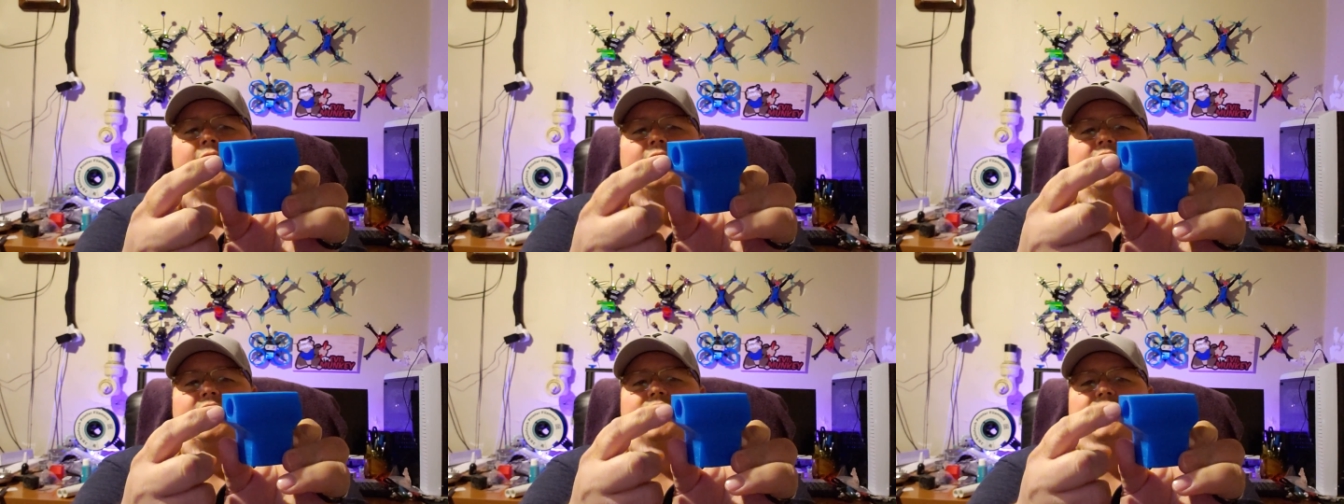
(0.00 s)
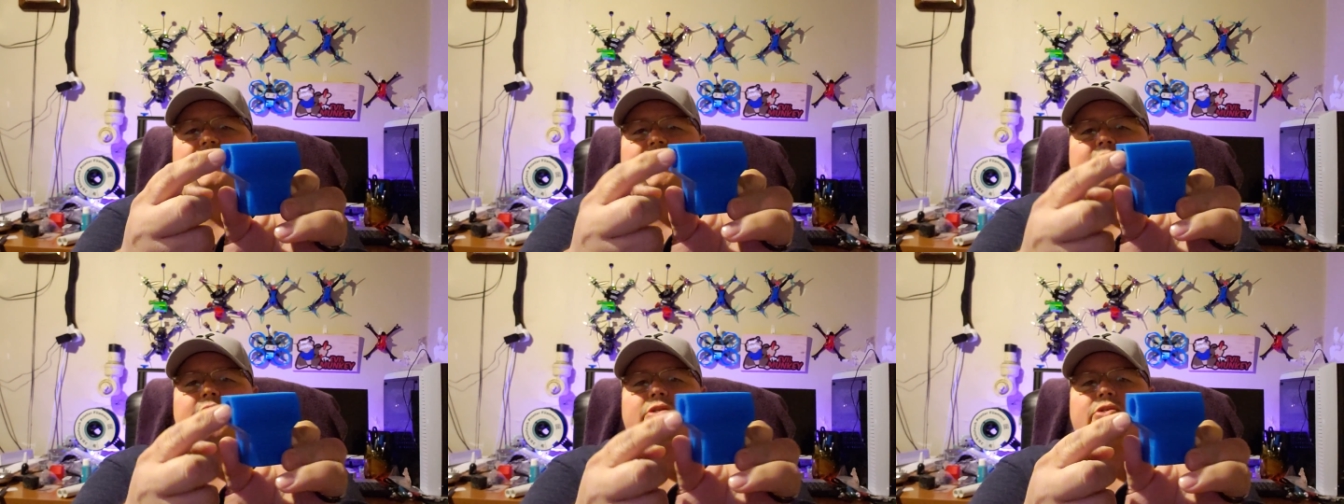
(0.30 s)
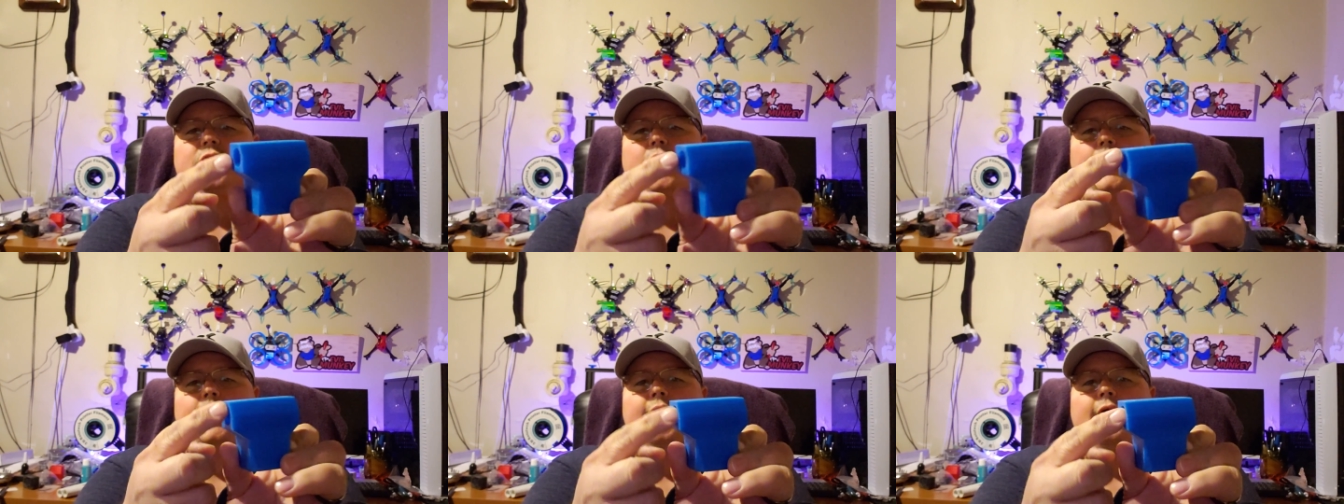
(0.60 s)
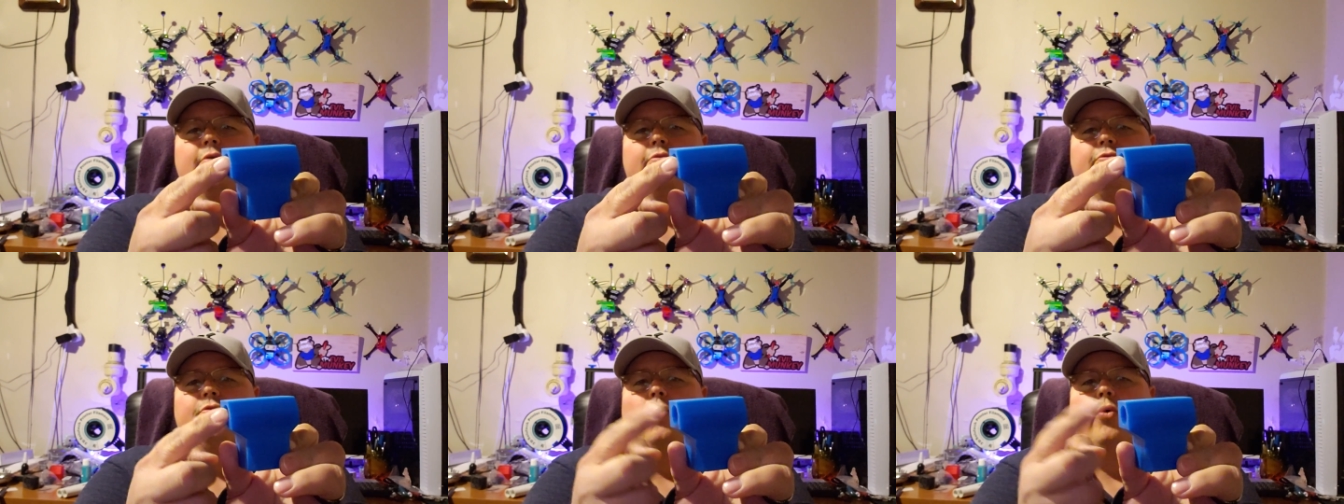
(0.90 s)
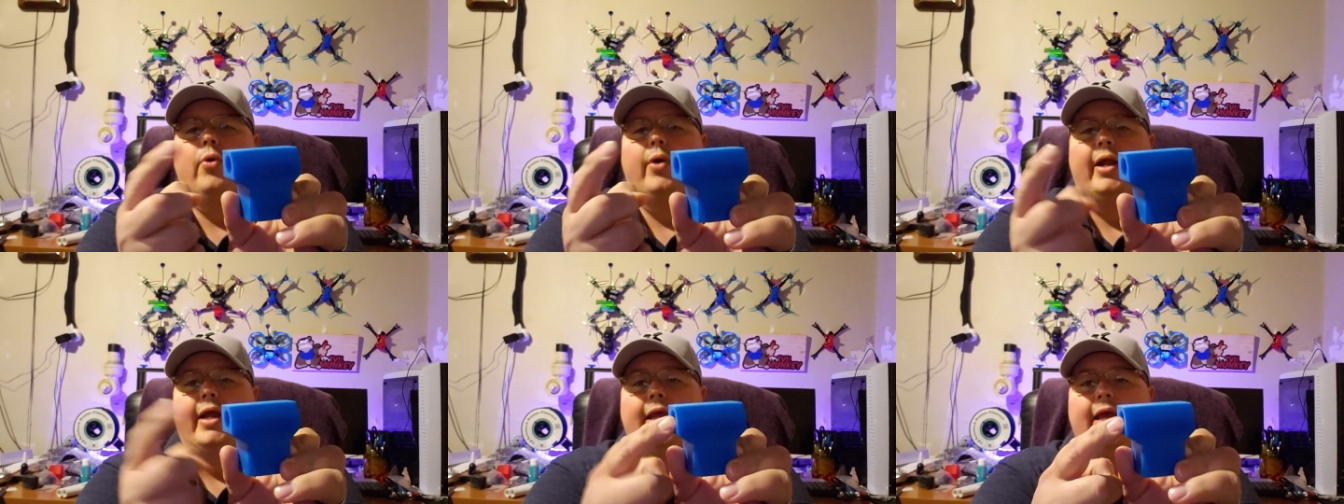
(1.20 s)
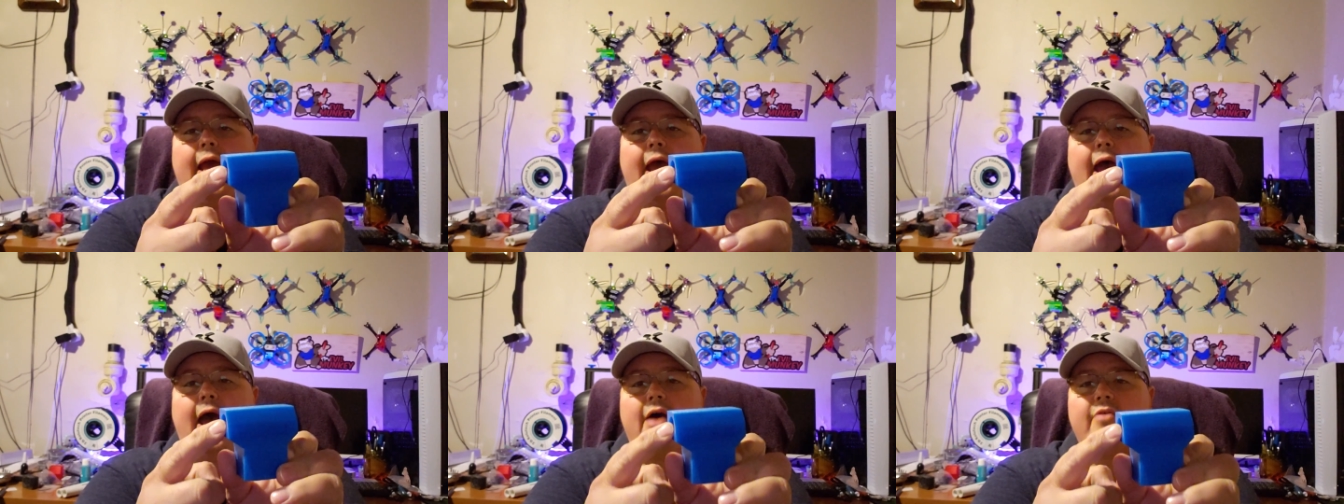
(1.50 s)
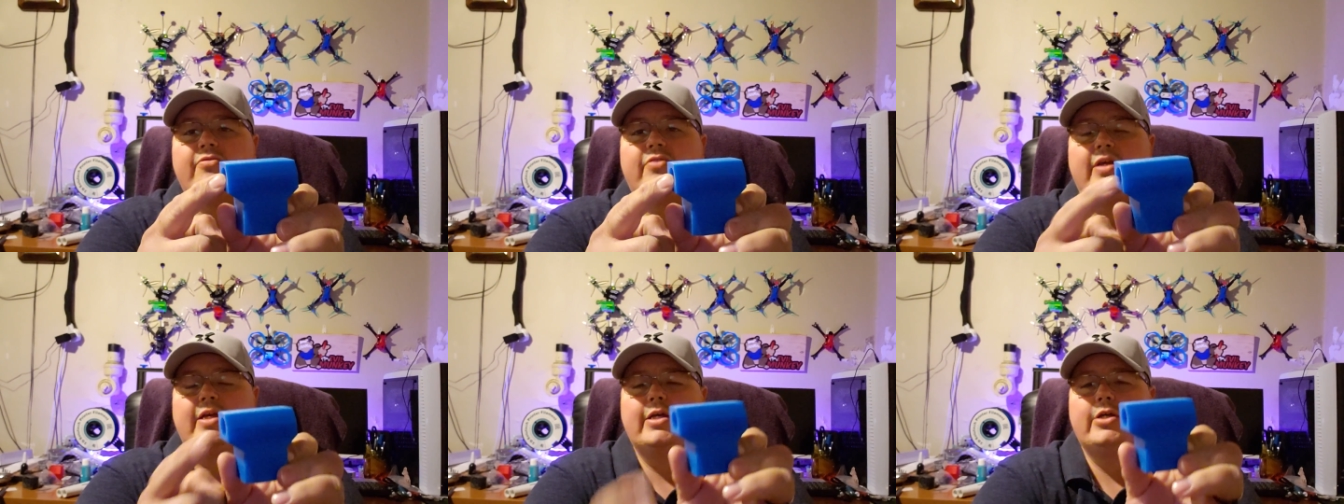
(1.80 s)
this is cut out for a
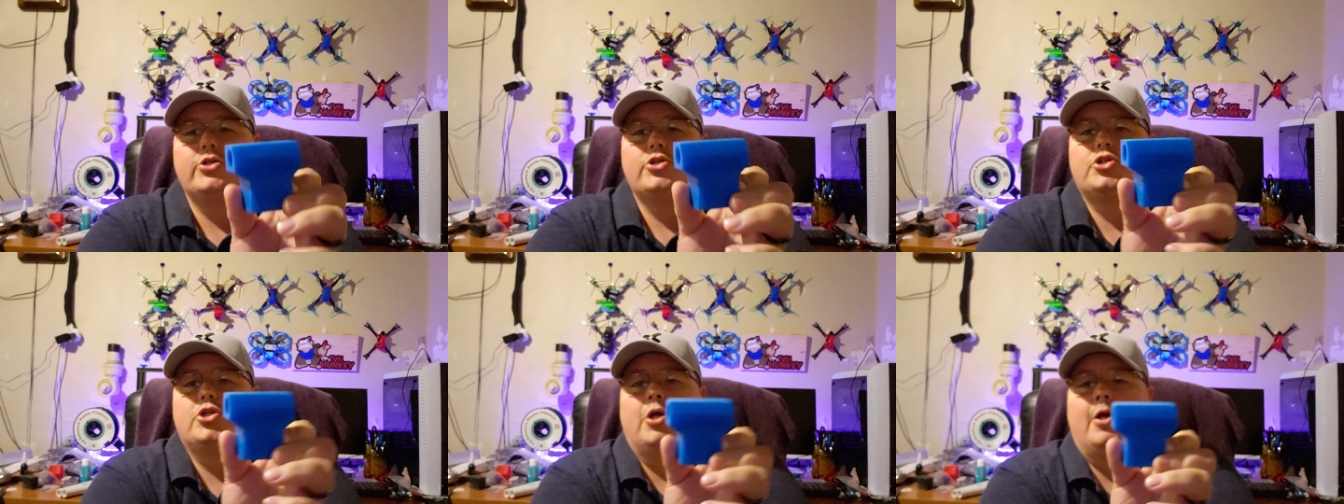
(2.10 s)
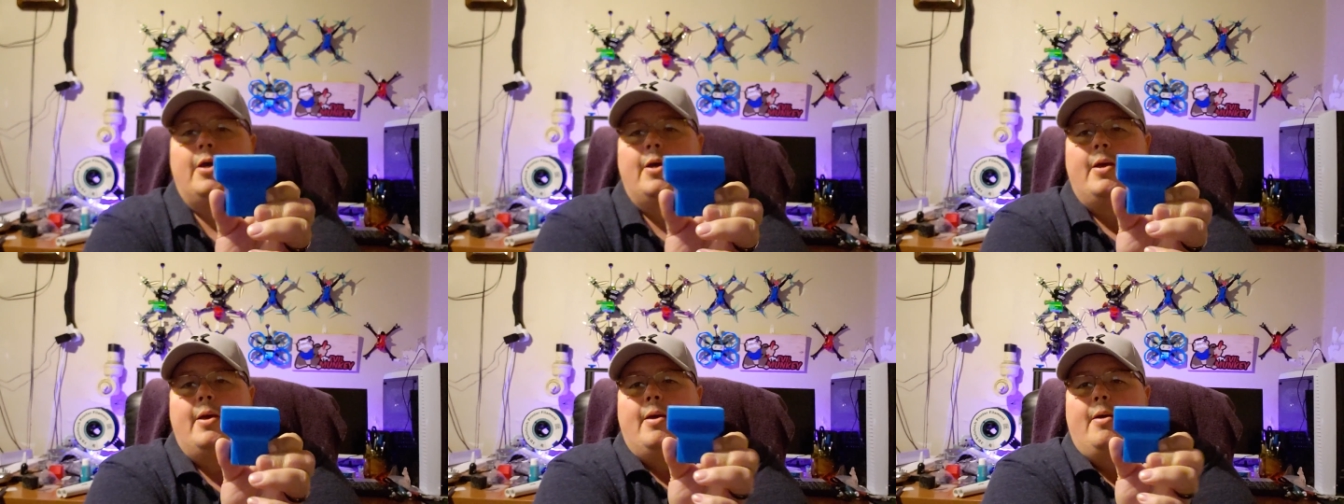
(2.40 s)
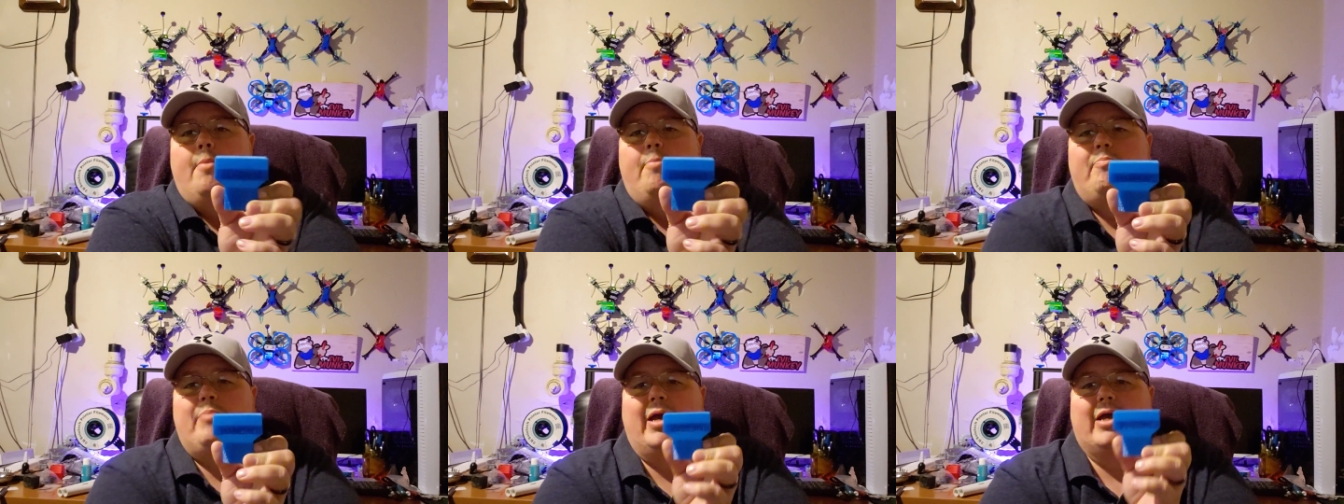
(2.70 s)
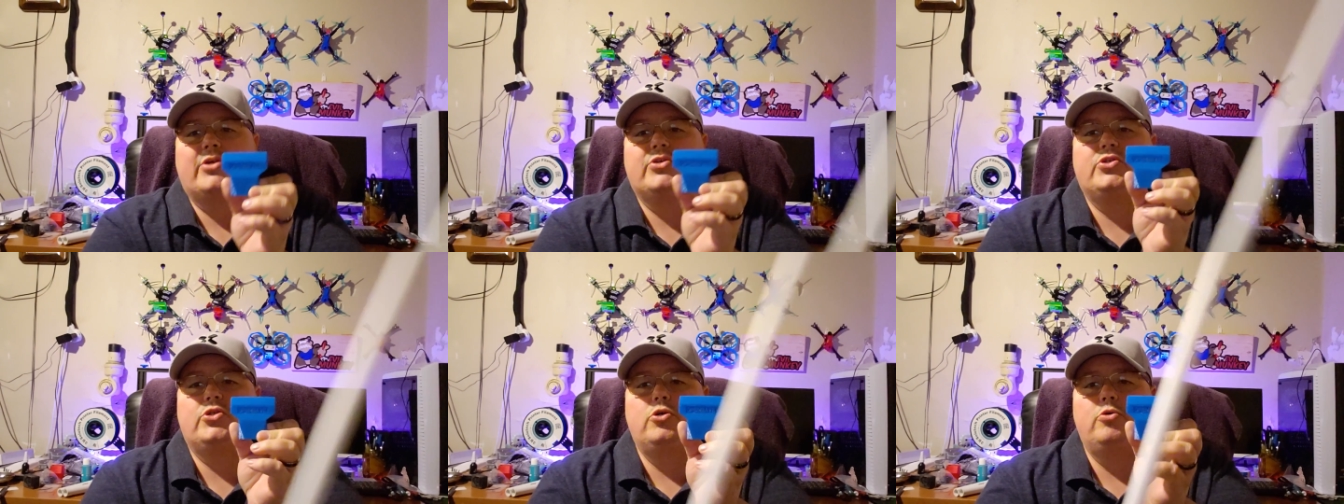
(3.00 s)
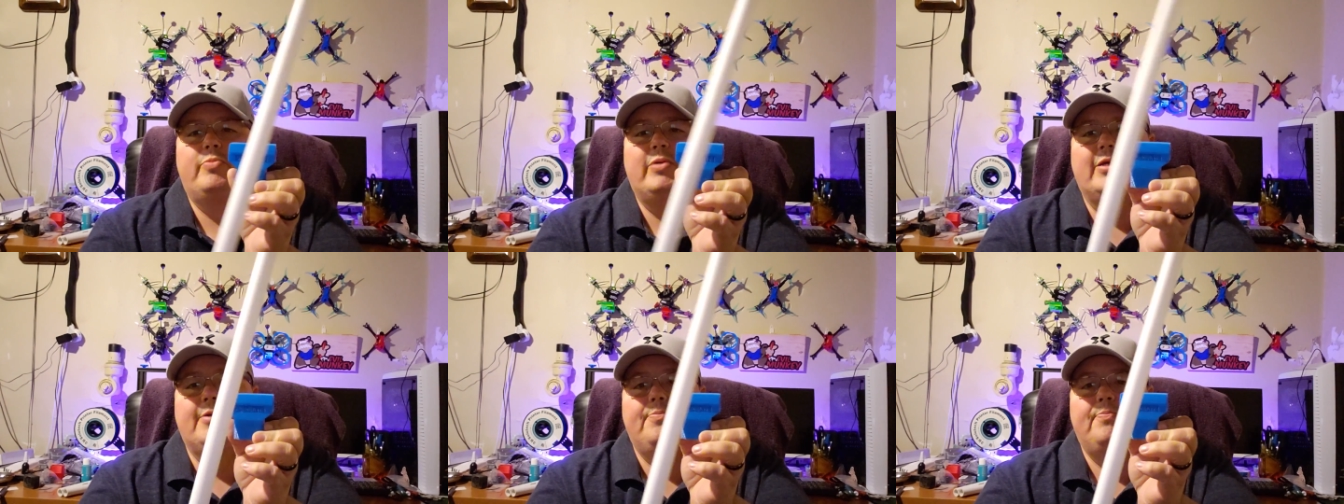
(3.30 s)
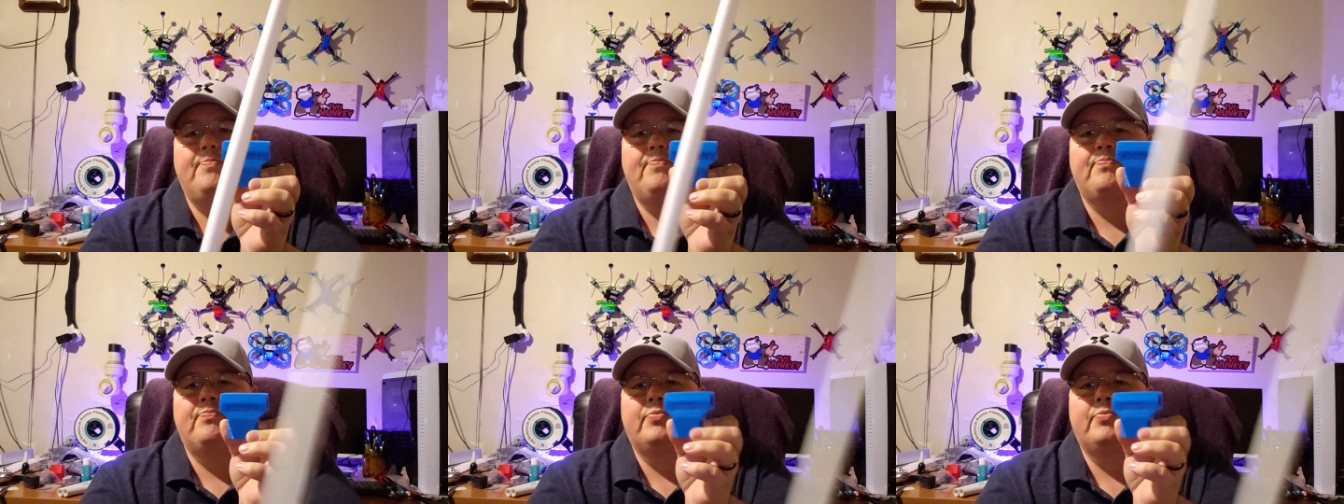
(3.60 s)
1/2 inch PEX tubing,